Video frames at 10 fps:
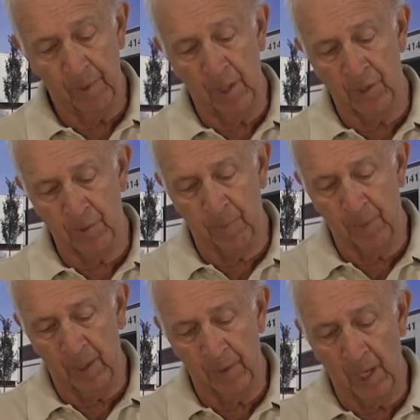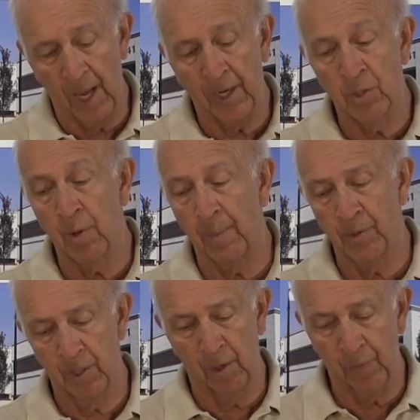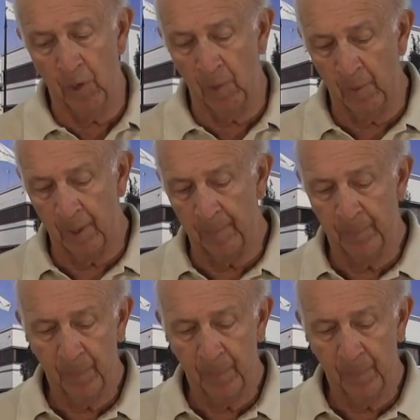because the locking strap is interfering with it.